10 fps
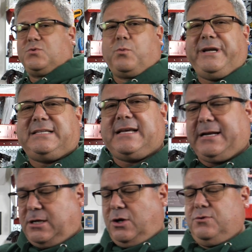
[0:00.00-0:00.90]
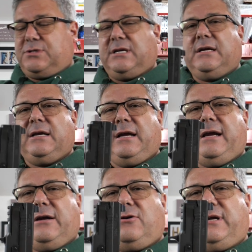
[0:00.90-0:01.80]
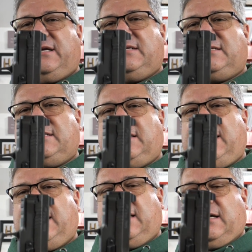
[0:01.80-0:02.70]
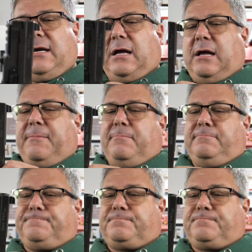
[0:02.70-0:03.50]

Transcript: reset goes, here is the Sig